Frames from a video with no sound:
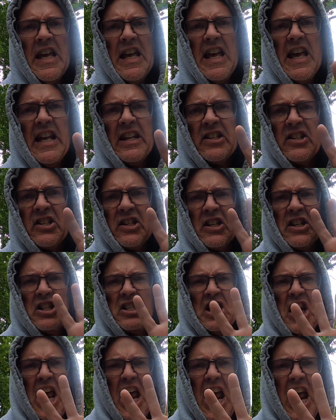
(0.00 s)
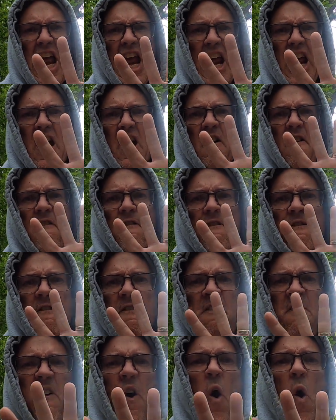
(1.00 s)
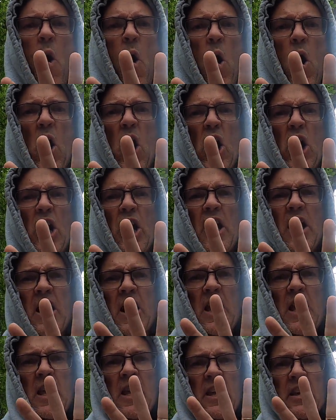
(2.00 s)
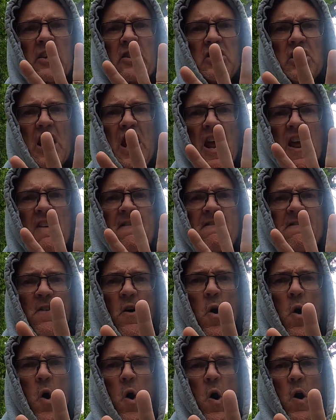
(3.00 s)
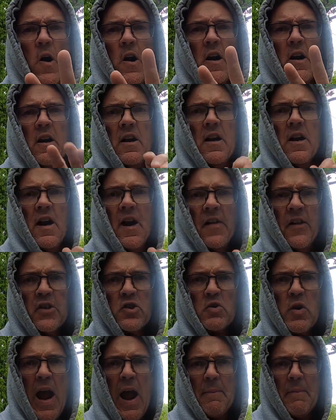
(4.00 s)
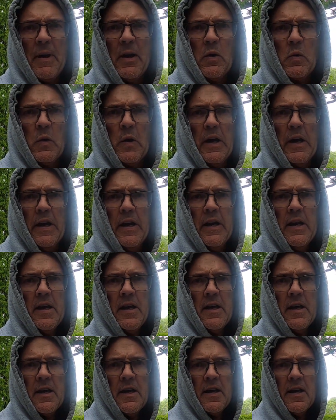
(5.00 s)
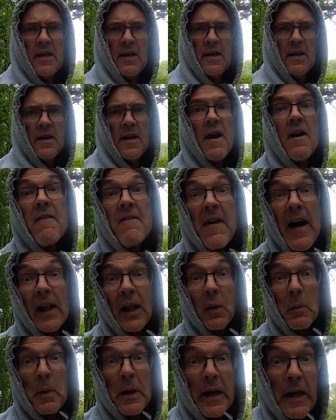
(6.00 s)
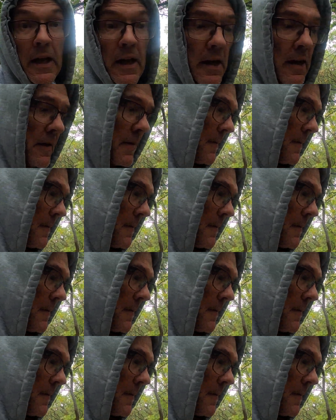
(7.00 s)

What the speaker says: it's day 4. Day 4 on the trapping grid. Follow me.